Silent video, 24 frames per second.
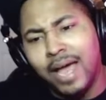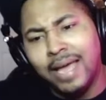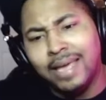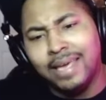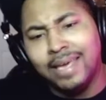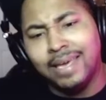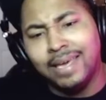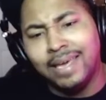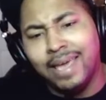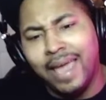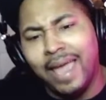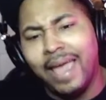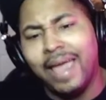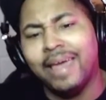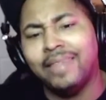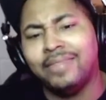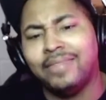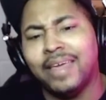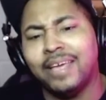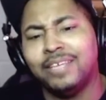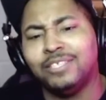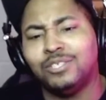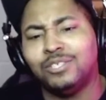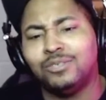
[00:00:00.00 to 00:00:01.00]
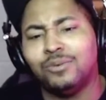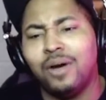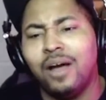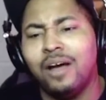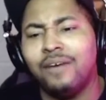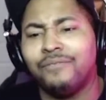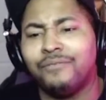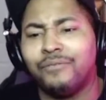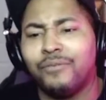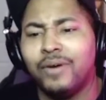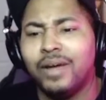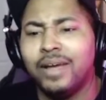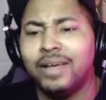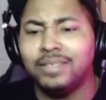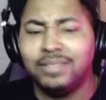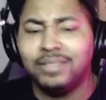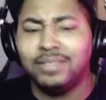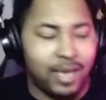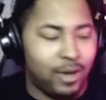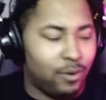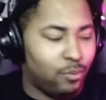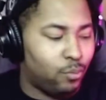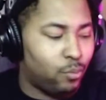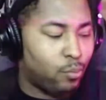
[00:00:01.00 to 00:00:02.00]
now you can, thanks to our
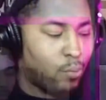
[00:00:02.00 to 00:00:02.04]
friends at